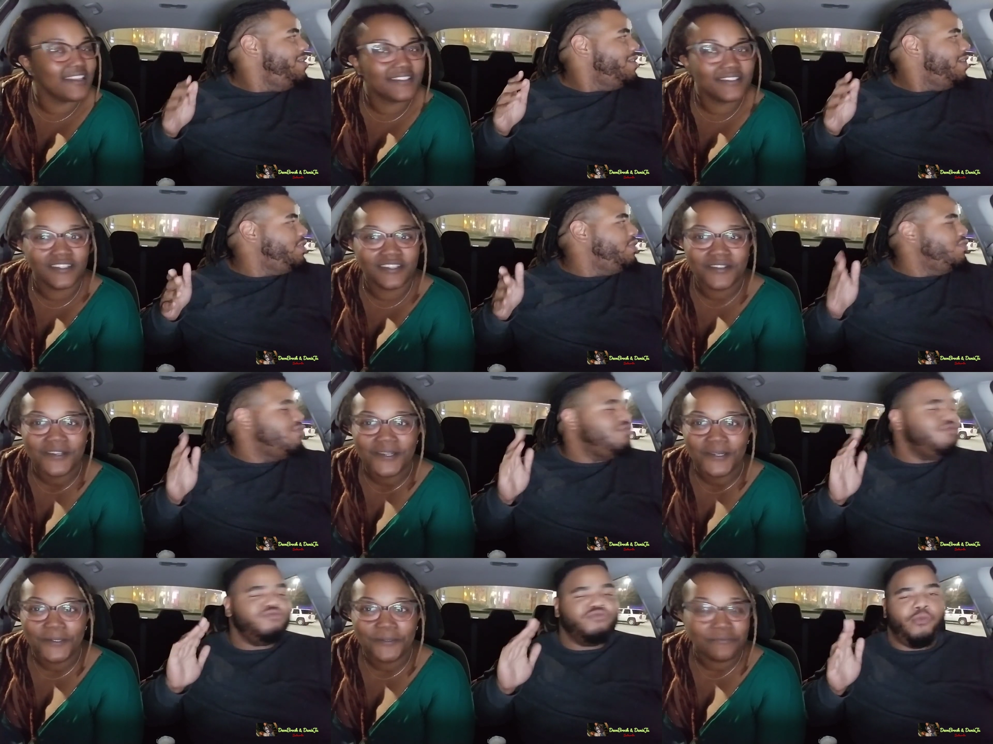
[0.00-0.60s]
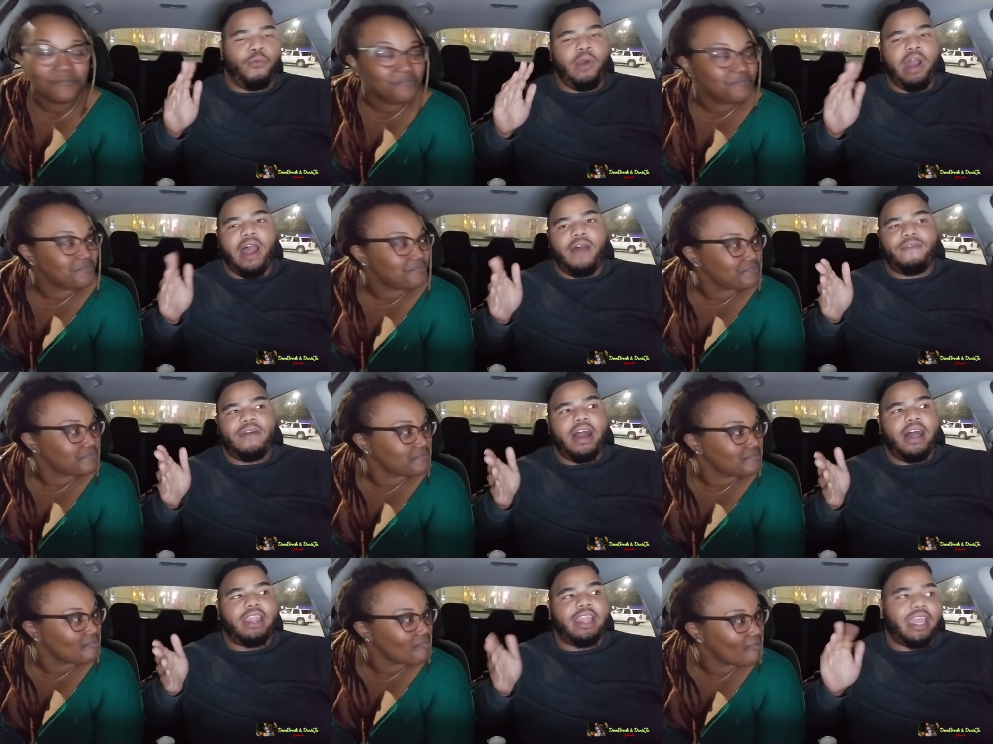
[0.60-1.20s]
Speaker 1: Cause one of
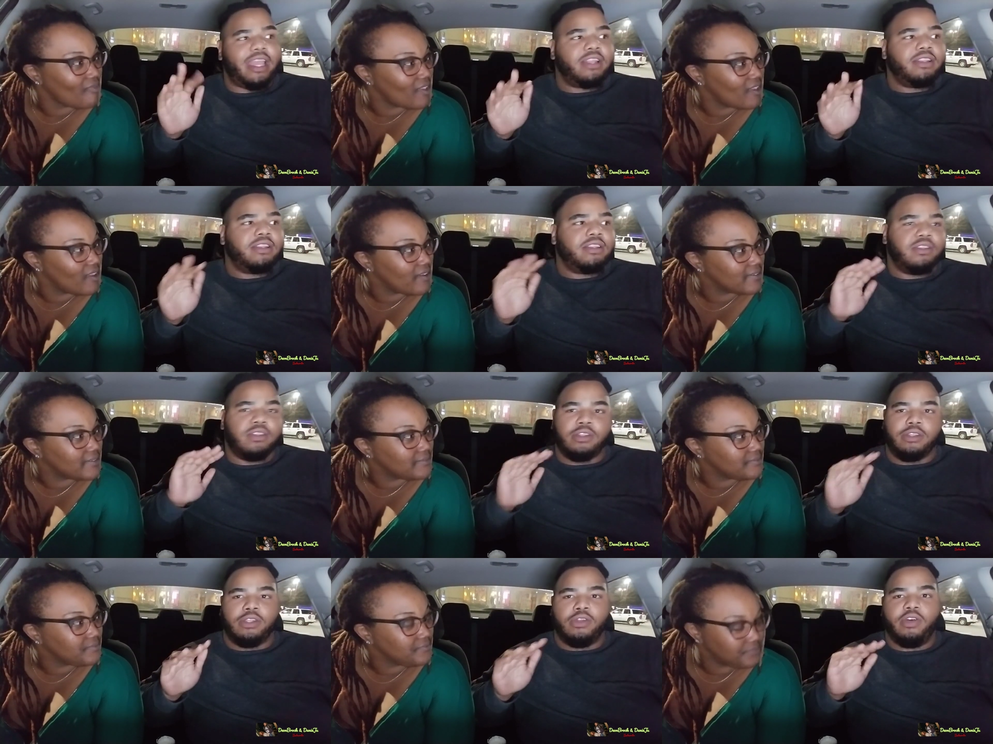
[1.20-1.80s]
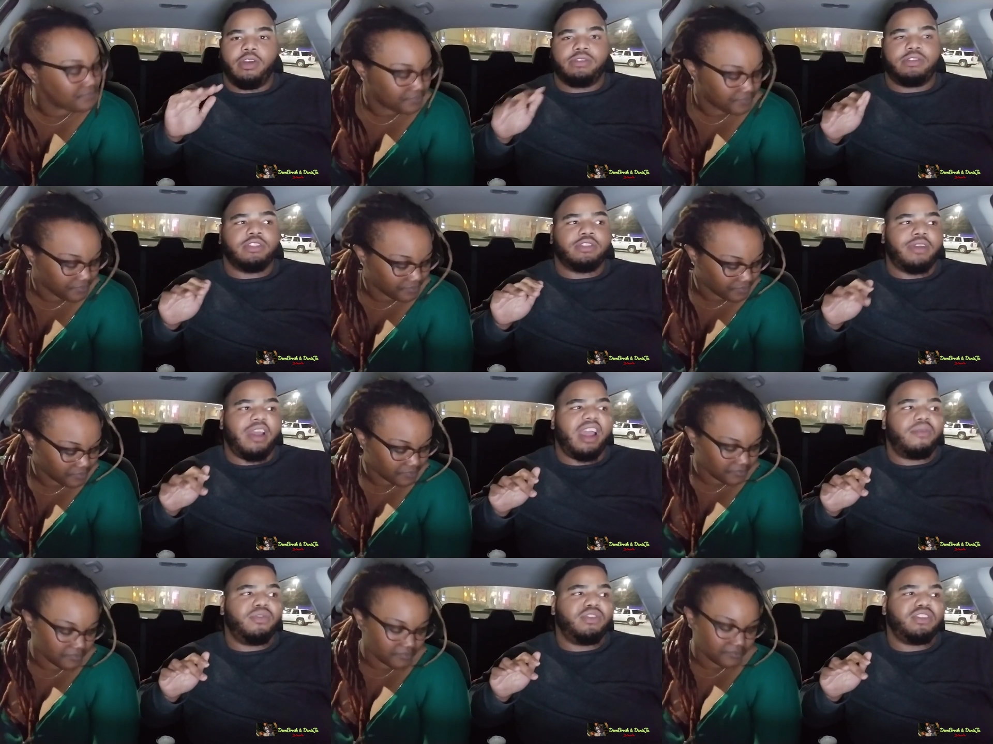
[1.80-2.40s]
my like loyal
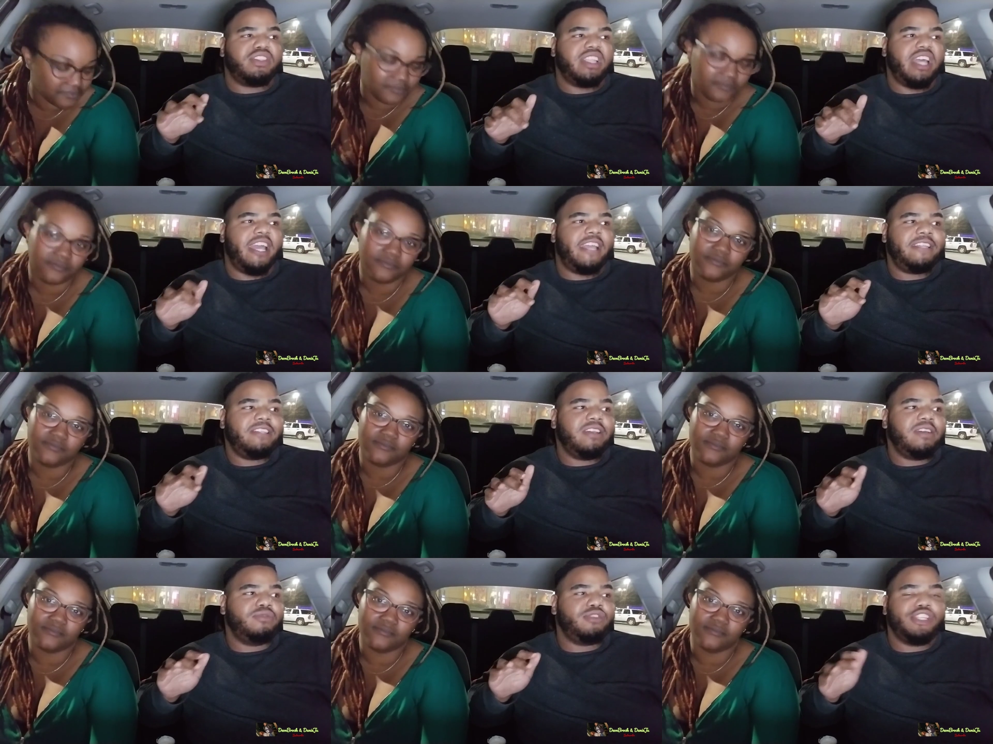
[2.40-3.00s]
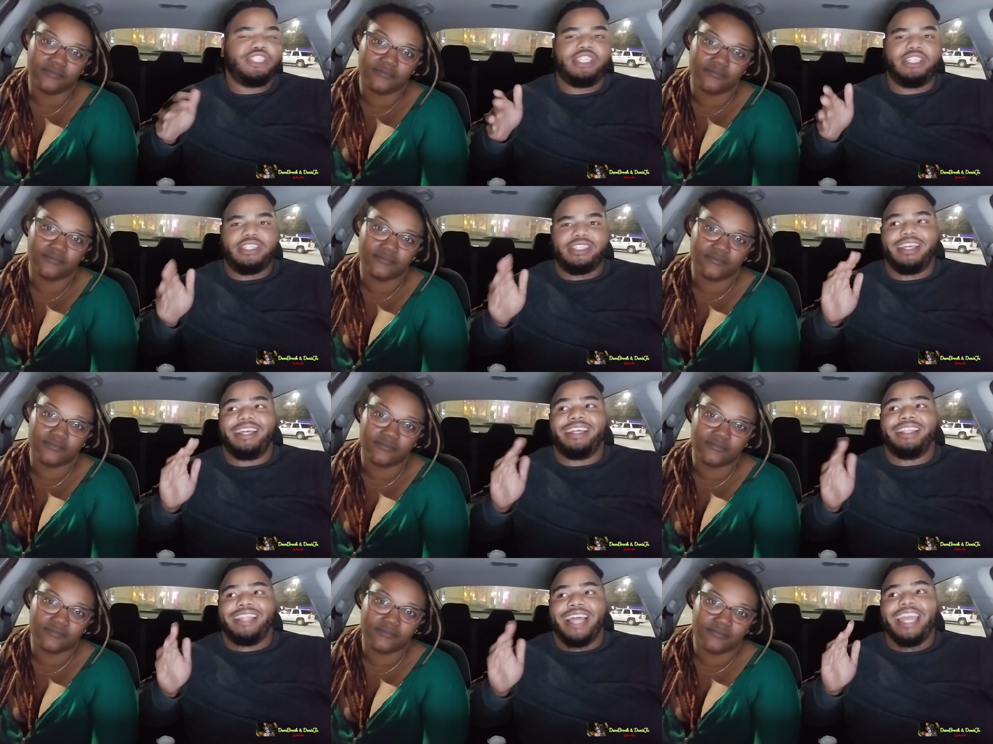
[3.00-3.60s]
subscribers? Like you know what I'm saying? She
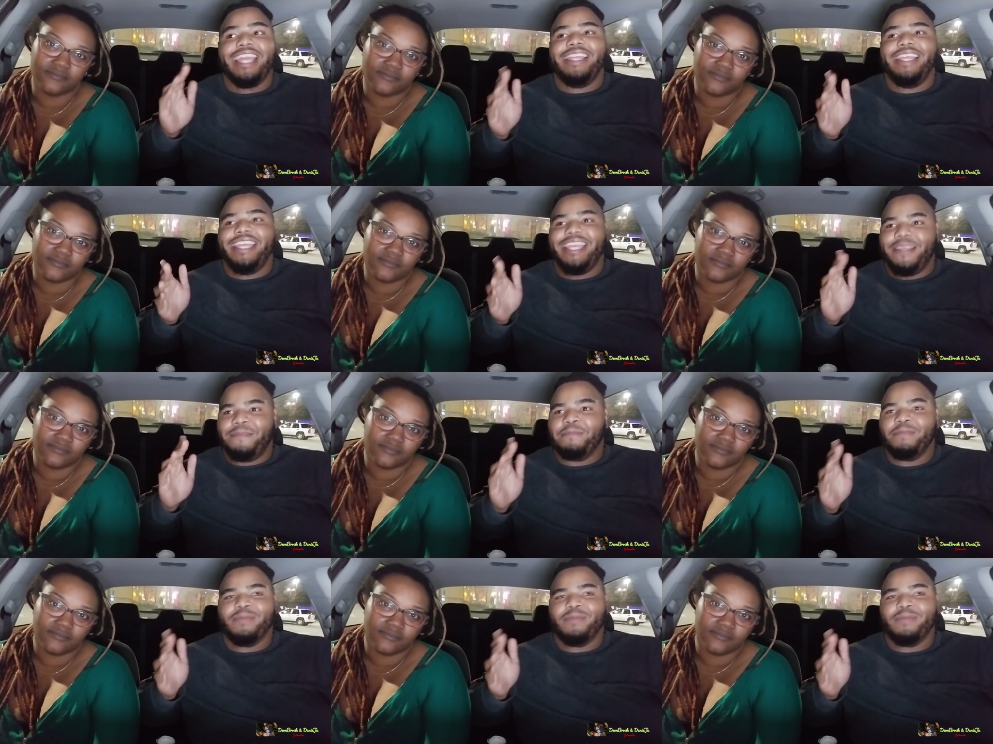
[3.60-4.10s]
lately